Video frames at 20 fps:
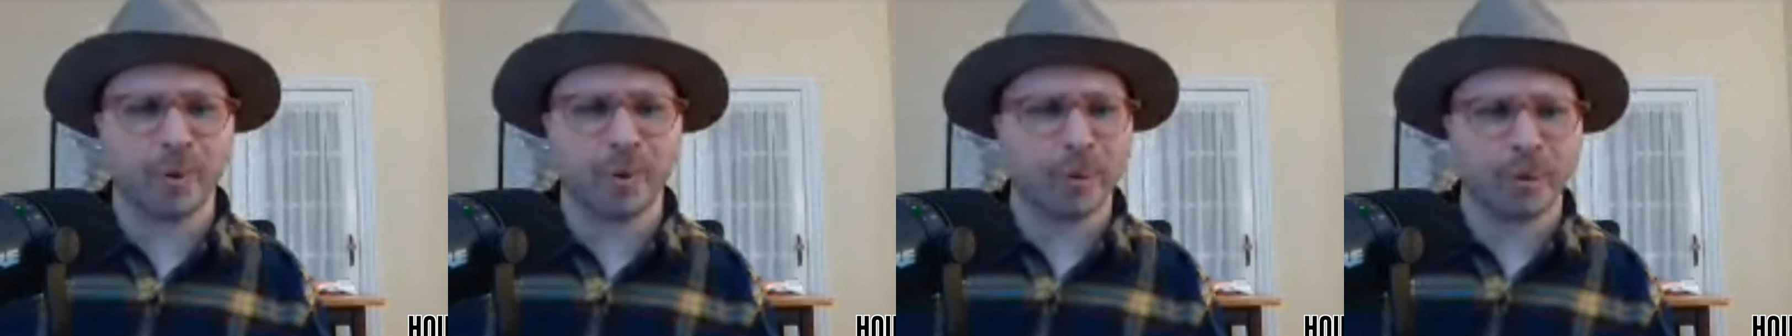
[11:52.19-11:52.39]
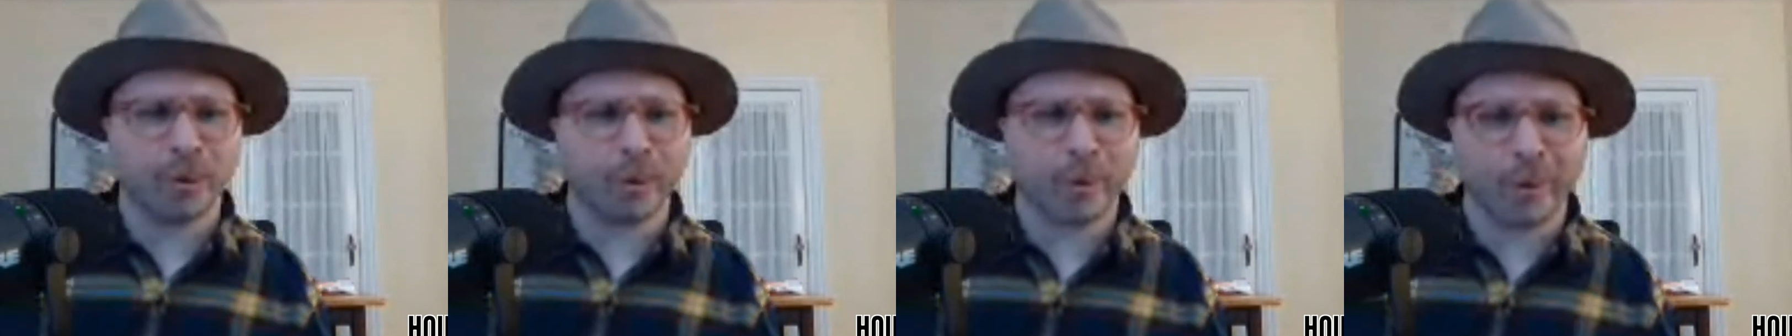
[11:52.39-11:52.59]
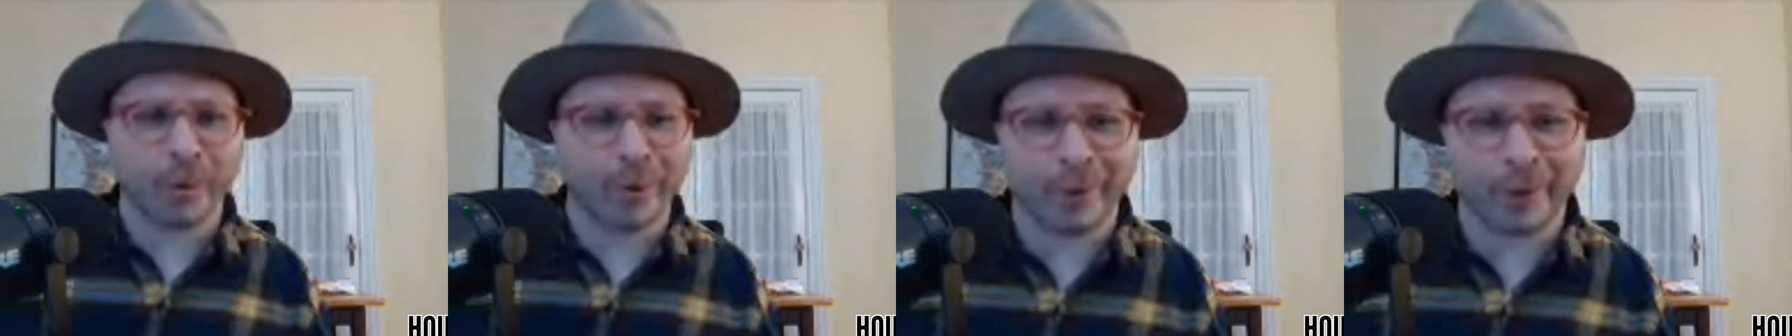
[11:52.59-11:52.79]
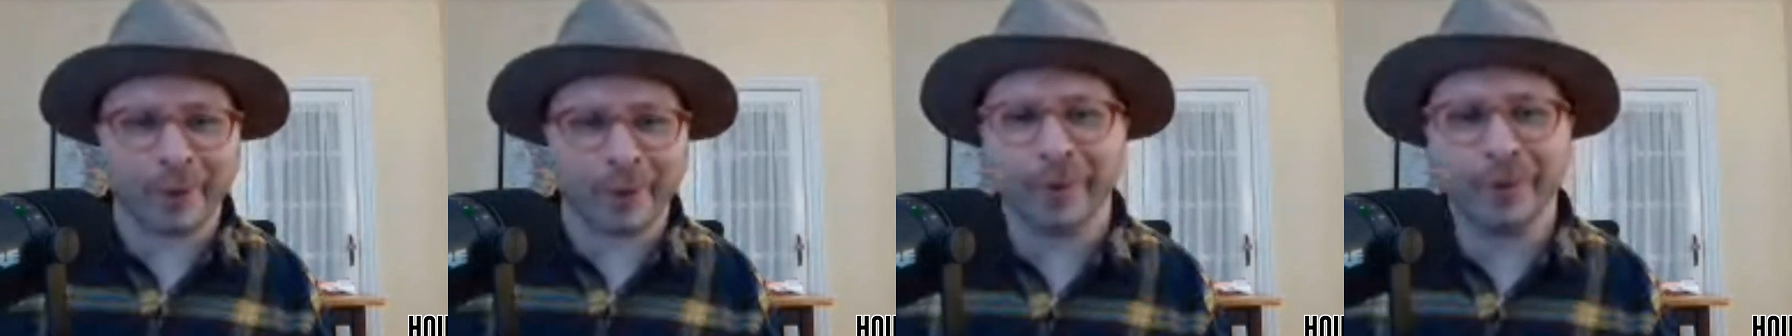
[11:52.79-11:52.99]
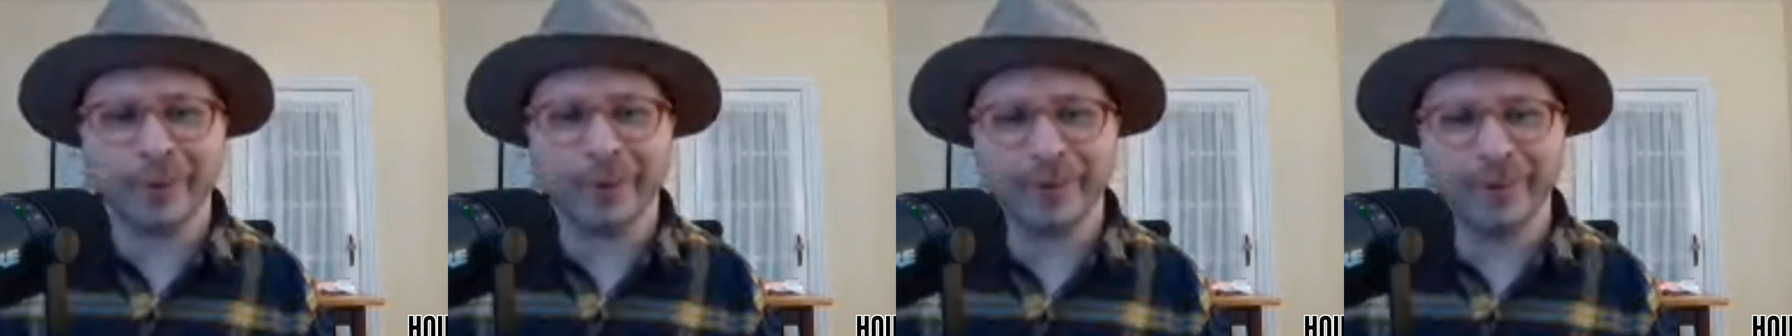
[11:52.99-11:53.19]
whoa, whoa,
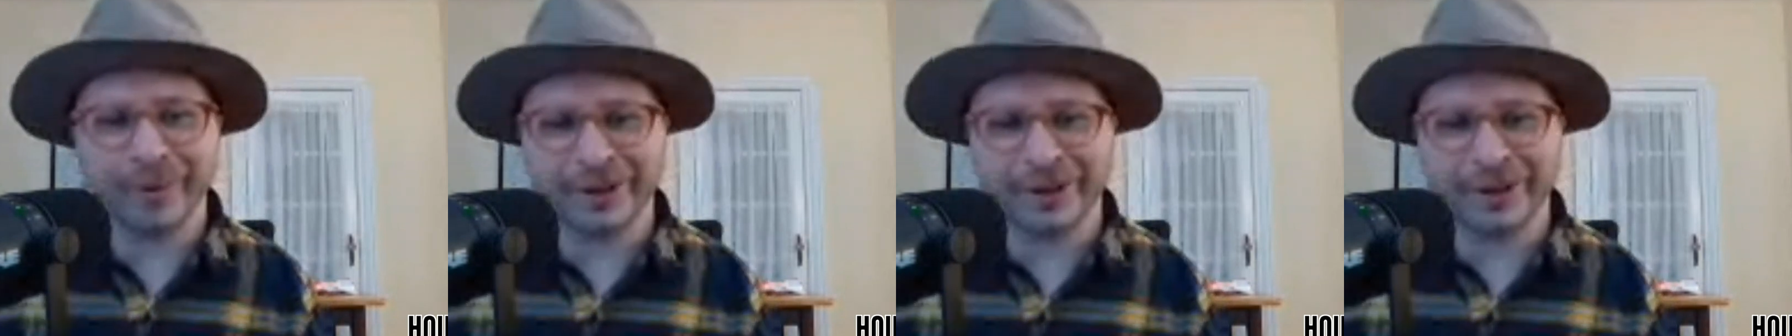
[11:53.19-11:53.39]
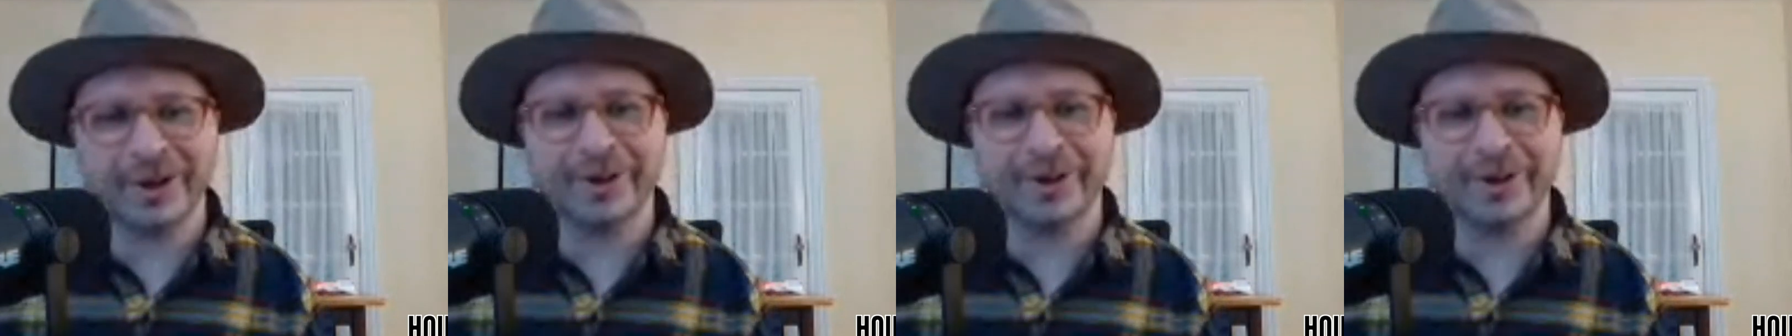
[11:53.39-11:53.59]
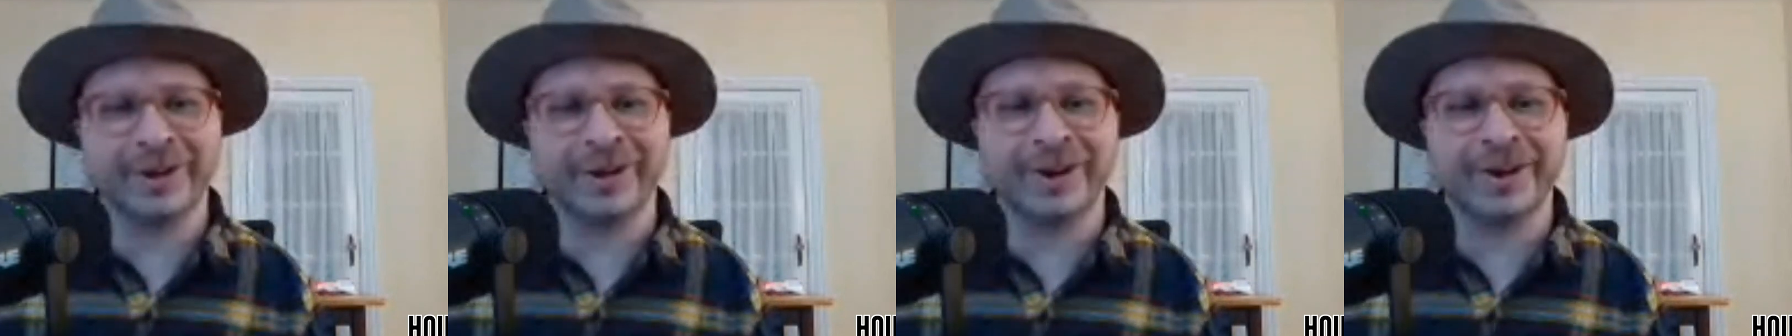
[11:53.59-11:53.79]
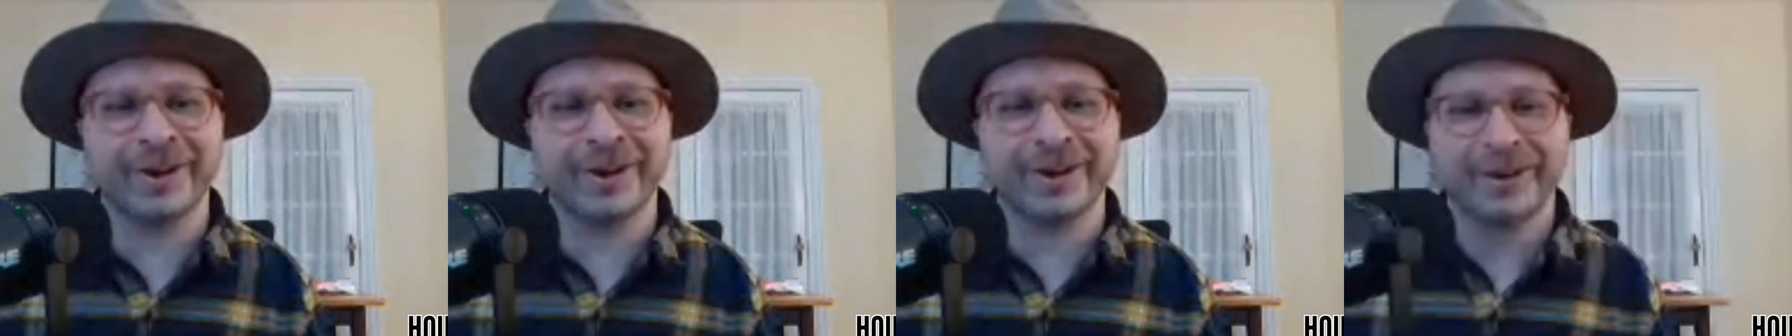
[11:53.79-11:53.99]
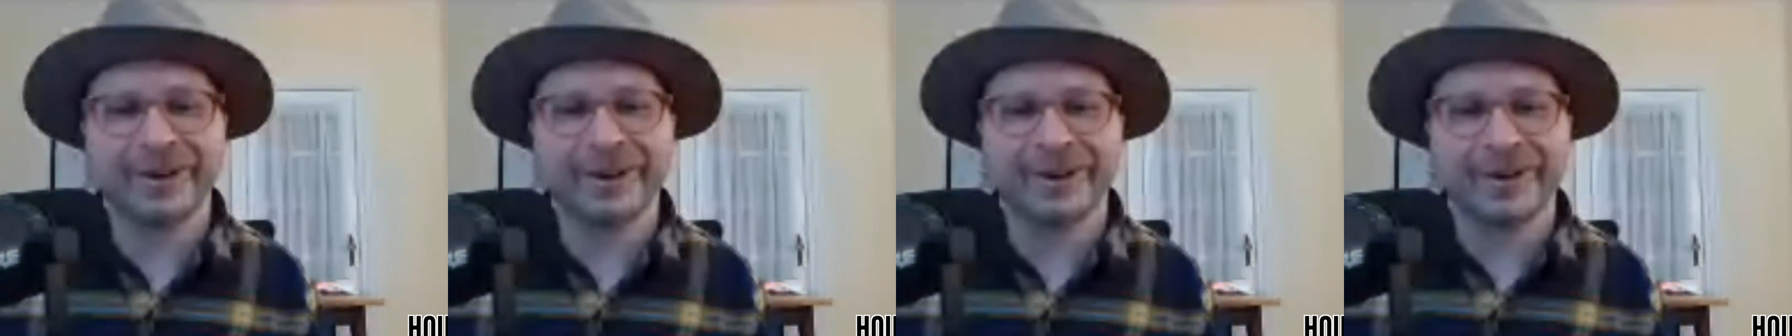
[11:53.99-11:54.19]
whoa, what are you doing?